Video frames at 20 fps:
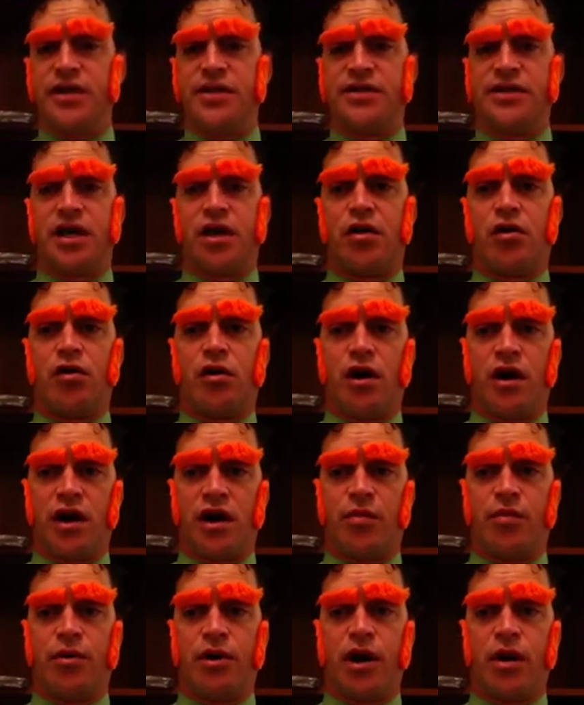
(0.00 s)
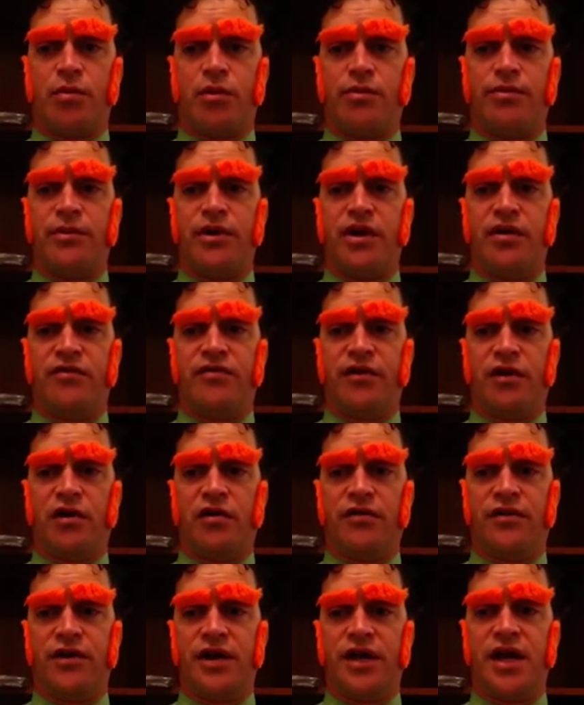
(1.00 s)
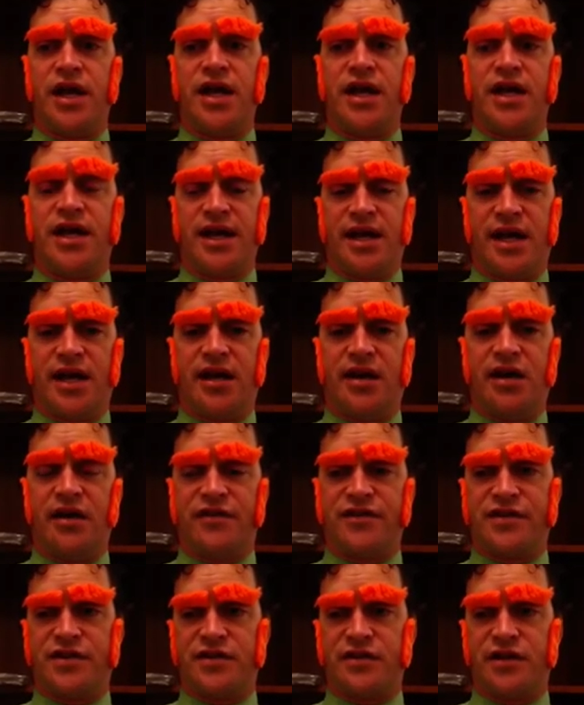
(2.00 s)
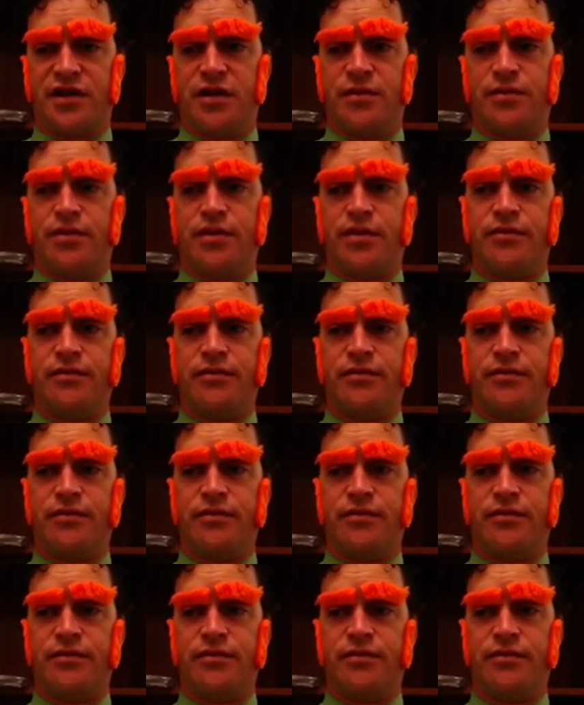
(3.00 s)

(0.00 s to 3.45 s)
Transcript: is a chronic problem involving getting enough sleep.